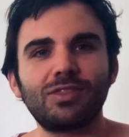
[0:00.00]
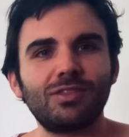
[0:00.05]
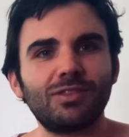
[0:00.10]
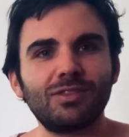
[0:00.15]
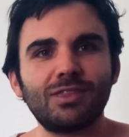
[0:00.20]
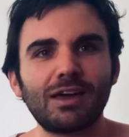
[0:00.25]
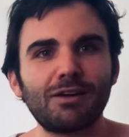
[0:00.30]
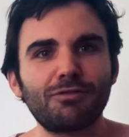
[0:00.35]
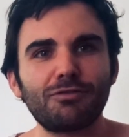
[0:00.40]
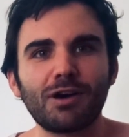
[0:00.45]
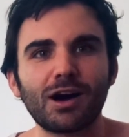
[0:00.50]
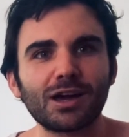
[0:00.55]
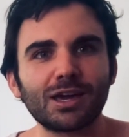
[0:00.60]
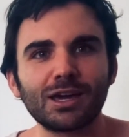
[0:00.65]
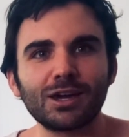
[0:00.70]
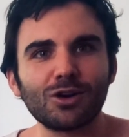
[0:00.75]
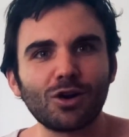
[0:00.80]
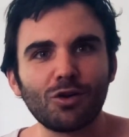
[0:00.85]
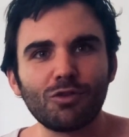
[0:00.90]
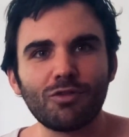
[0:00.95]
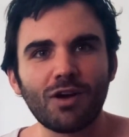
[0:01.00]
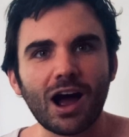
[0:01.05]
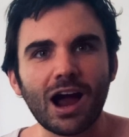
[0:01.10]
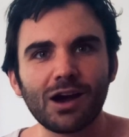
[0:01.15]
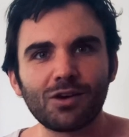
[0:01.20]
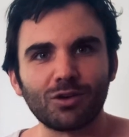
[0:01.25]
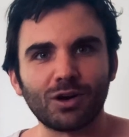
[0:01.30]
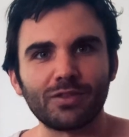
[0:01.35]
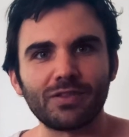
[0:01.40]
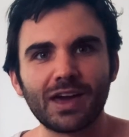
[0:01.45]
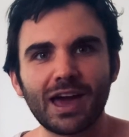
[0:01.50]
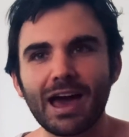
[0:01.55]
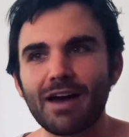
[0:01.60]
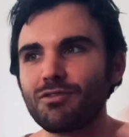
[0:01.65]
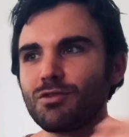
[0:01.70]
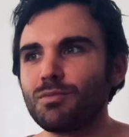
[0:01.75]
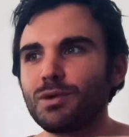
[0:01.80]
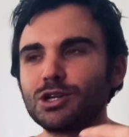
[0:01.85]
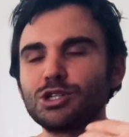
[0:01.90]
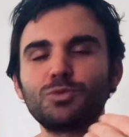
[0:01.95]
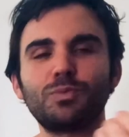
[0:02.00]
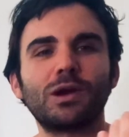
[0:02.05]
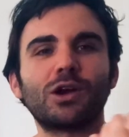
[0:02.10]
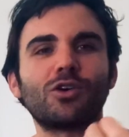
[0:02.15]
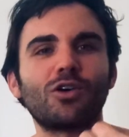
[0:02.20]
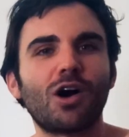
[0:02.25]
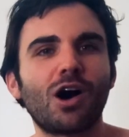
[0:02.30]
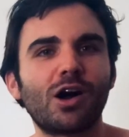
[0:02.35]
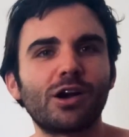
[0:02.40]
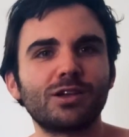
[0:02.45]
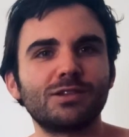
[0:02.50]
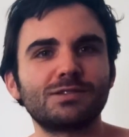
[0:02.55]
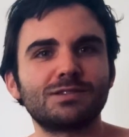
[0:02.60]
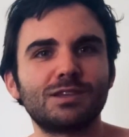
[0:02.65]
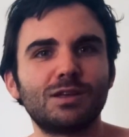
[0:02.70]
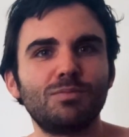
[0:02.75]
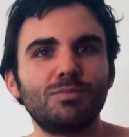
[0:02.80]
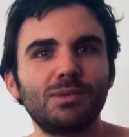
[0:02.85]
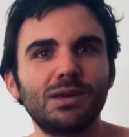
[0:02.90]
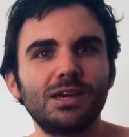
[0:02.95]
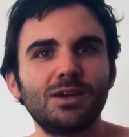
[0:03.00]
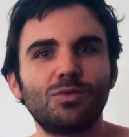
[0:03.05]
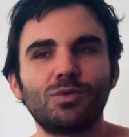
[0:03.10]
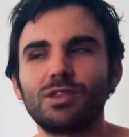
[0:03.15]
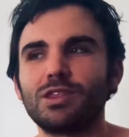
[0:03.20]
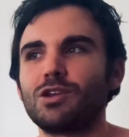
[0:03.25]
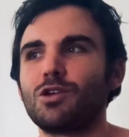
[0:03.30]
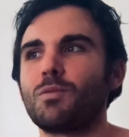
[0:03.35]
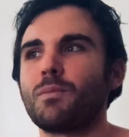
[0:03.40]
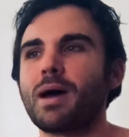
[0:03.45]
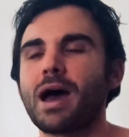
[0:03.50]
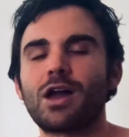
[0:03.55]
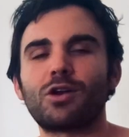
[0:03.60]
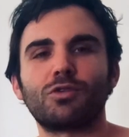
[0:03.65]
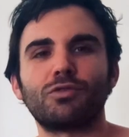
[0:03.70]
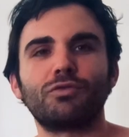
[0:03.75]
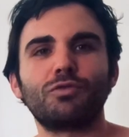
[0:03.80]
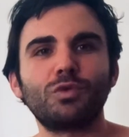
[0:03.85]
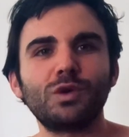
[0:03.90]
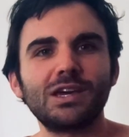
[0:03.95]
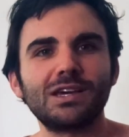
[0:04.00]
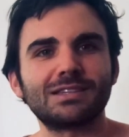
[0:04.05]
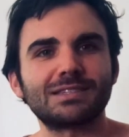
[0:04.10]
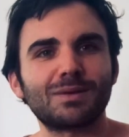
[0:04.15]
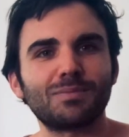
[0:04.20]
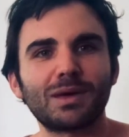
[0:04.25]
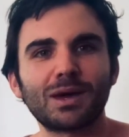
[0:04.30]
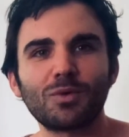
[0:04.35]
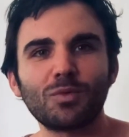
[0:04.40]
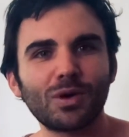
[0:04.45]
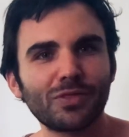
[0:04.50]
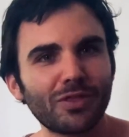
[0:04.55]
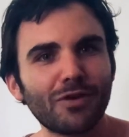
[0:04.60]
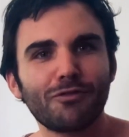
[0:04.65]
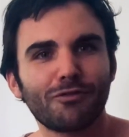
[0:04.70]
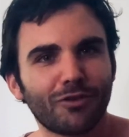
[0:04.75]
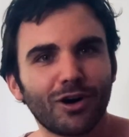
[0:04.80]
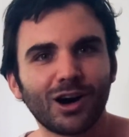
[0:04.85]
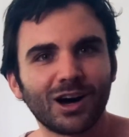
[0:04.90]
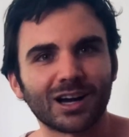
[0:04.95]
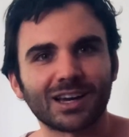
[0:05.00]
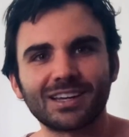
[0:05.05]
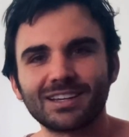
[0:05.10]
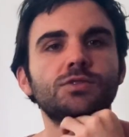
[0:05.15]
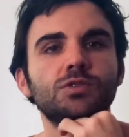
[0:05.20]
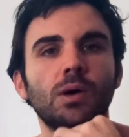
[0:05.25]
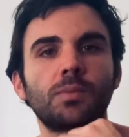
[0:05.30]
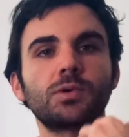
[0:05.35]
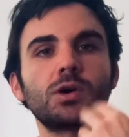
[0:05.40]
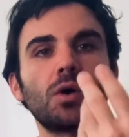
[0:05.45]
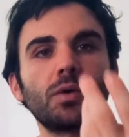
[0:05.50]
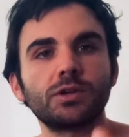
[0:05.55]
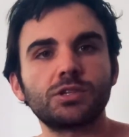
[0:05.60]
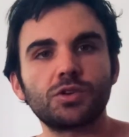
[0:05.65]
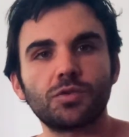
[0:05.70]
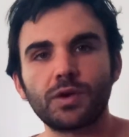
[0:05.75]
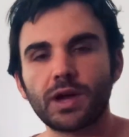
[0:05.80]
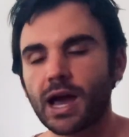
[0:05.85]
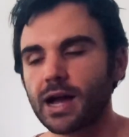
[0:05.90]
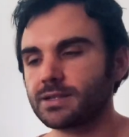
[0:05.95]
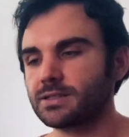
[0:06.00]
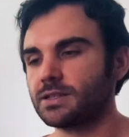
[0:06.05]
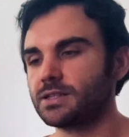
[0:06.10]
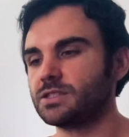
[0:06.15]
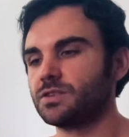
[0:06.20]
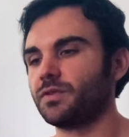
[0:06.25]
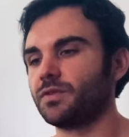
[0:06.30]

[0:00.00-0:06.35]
they fucking go viral, and they have a much bigger audience than me within a matter of weeks. I'm like, what the fuck? So I'm going to react to this